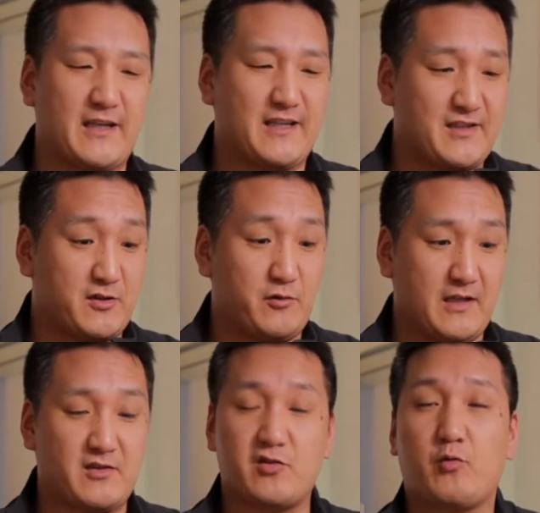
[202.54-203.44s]
you said,
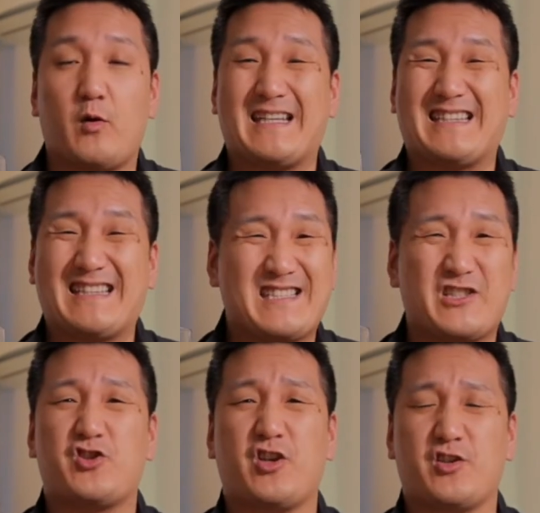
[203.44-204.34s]
2020. This is
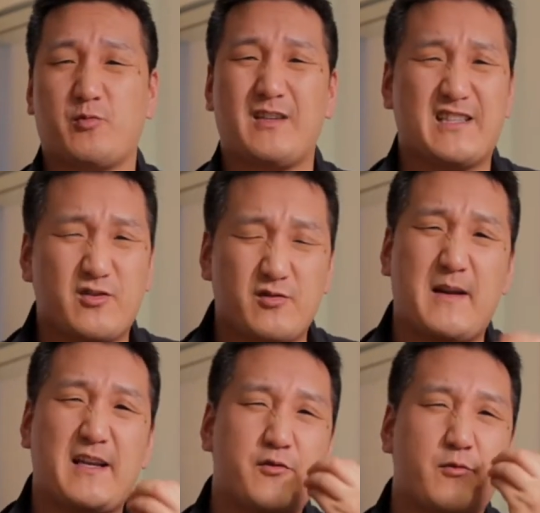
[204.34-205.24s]
just released, so it's
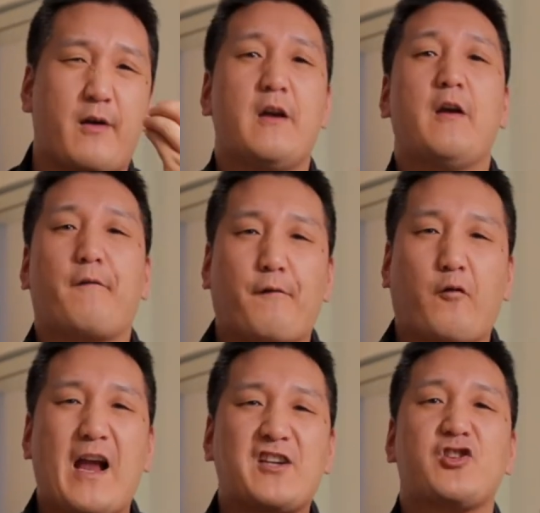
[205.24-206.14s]
made into a
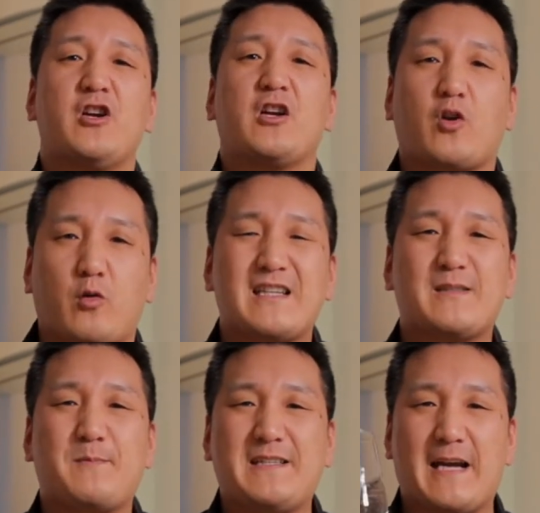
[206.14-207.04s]
fresh,
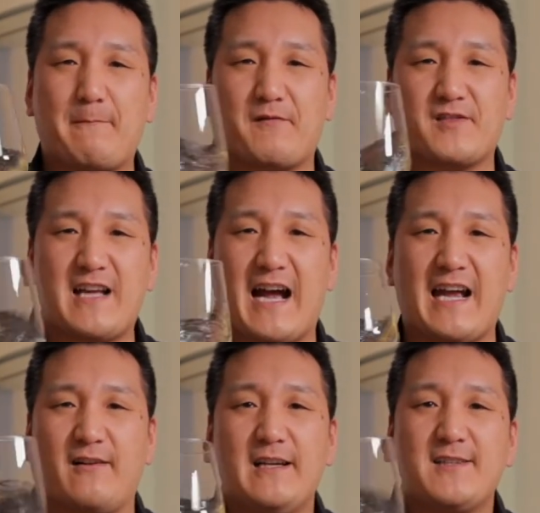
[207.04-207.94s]
crispy type of
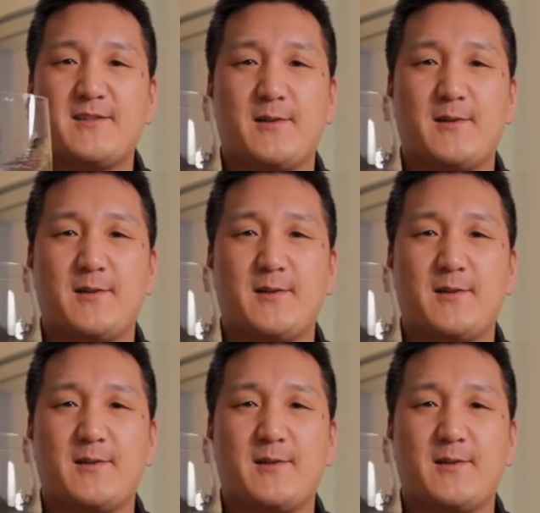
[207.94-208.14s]
style. So